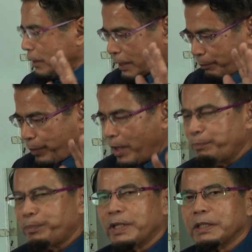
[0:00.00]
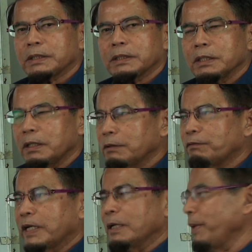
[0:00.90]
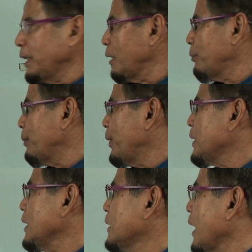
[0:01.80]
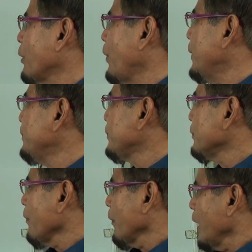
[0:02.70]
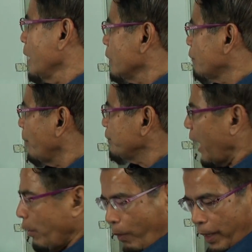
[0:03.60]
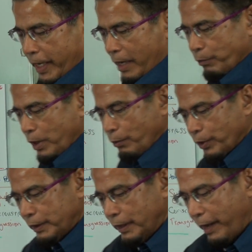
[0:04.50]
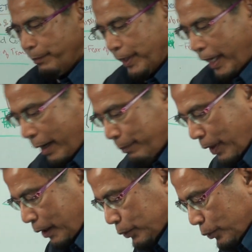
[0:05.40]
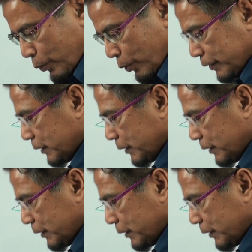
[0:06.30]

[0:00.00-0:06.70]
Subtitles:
the purpose, fundamental purpose, is taqwa. From taqwa, then we would then be able to